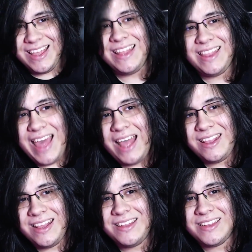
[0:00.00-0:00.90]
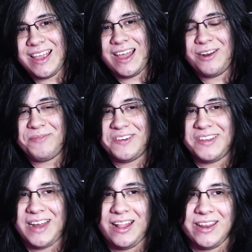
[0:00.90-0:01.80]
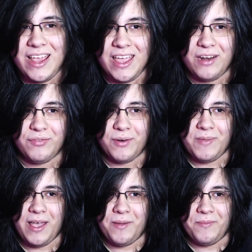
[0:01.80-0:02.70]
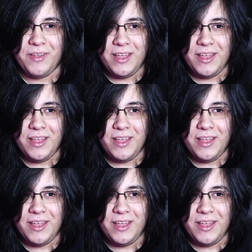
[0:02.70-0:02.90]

That is the kind of personality I get from him.